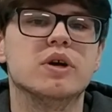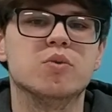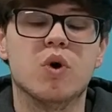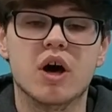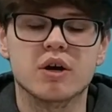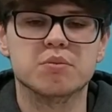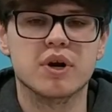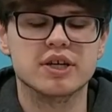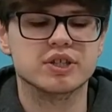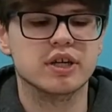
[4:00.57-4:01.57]
and water
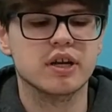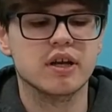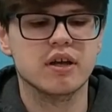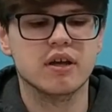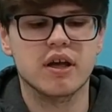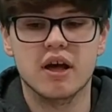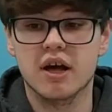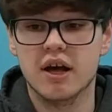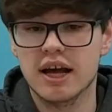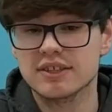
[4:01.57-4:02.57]
pressure.
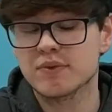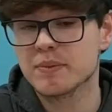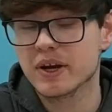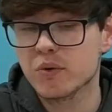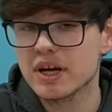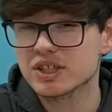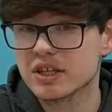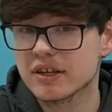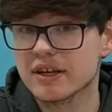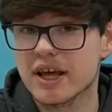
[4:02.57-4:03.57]
As for my
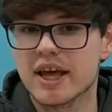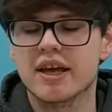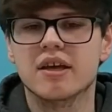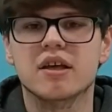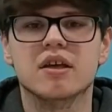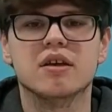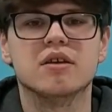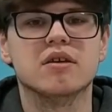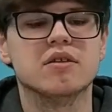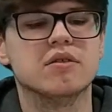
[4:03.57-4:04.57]
question of the day,
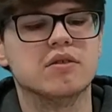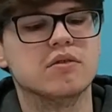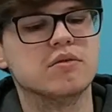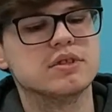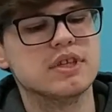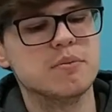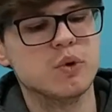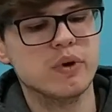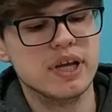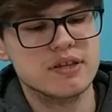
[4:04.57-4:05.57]

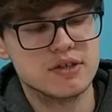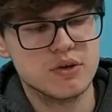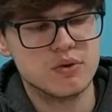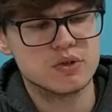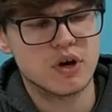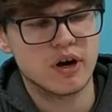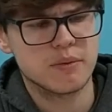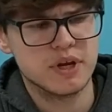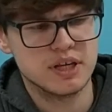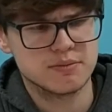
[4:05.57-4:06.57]
submarines use
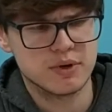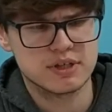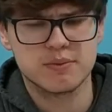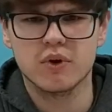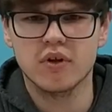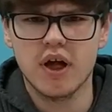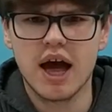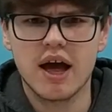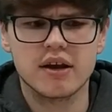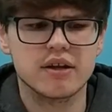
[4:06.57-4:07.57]
Archimedes' principle a
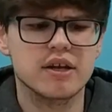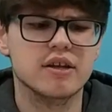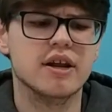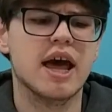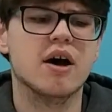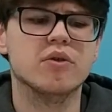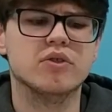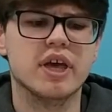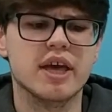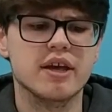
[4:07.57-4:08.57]
lot in how
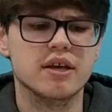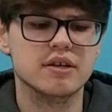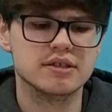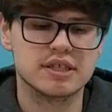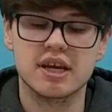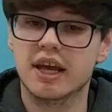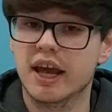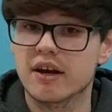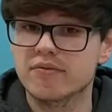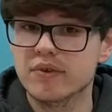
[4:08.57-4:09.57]
they sink
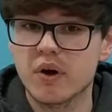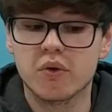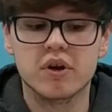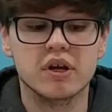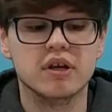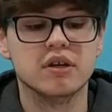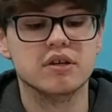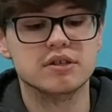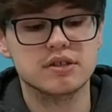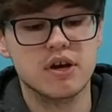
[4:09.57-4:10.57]
and float.
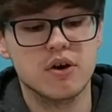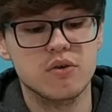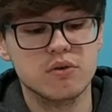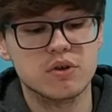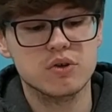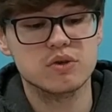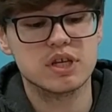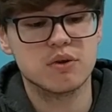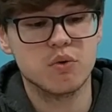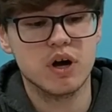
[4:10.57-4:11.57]
So,
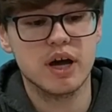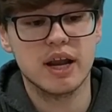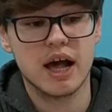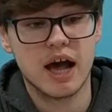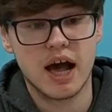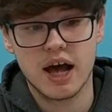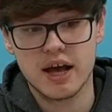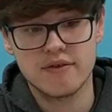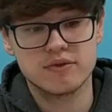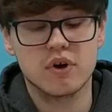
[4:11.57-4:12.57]
using what
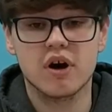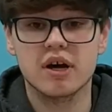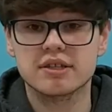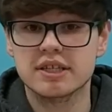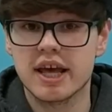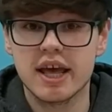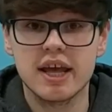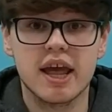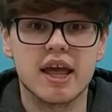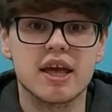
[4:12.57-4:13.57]
I've taught
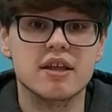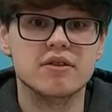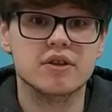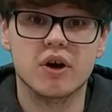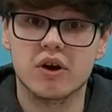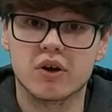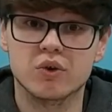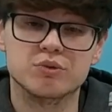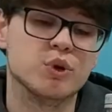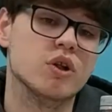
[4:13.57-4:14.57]
today and the
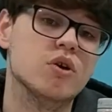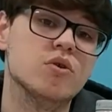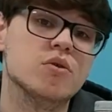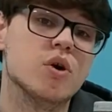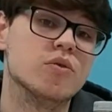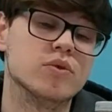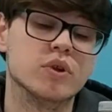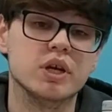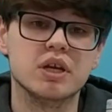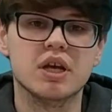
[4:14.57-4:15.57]
articles below,
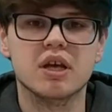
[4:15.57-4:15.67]
hopefully,